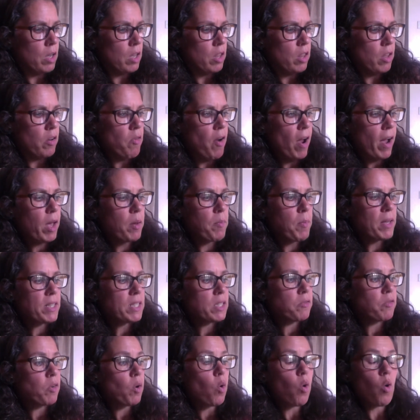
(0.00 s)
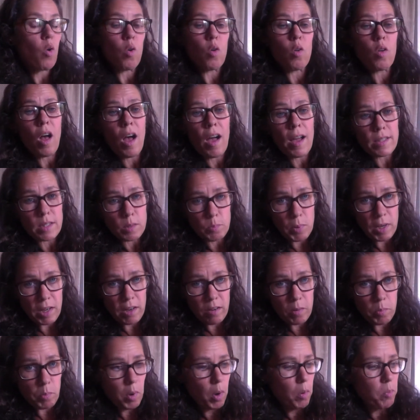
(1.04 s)
They're recommended for all kinds of
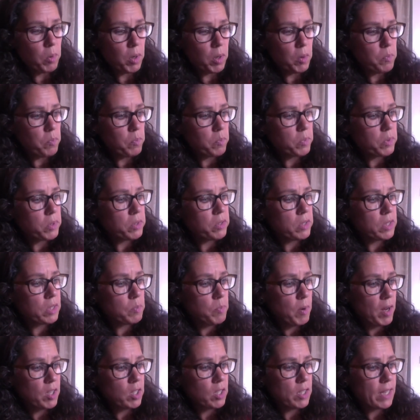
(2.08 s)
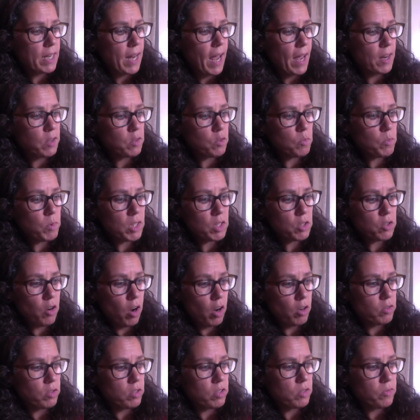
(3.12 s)
period problems, especially
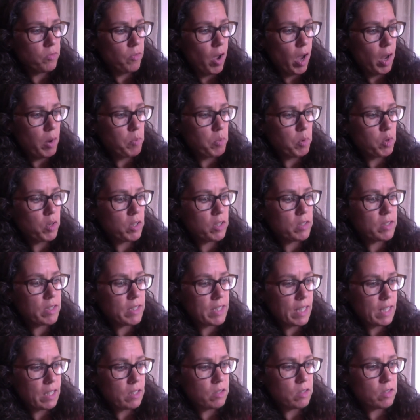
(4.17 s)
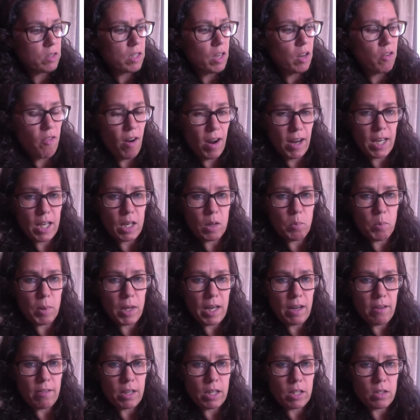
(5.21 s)
endometriosis, fibroids, cysts, irregular
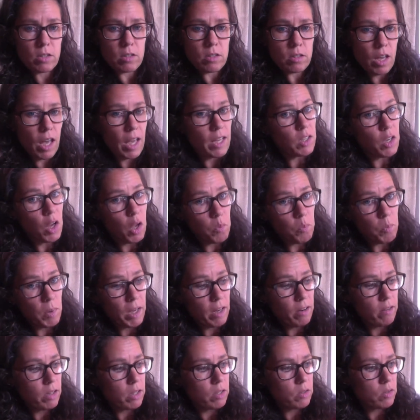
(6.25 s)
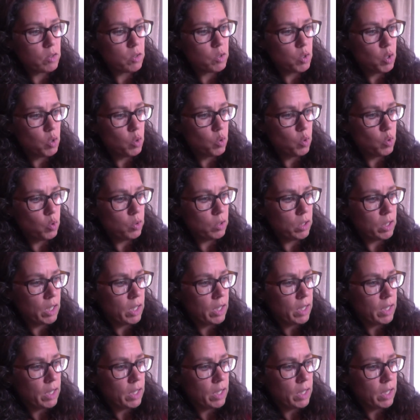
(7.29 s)
periods and no periods at all.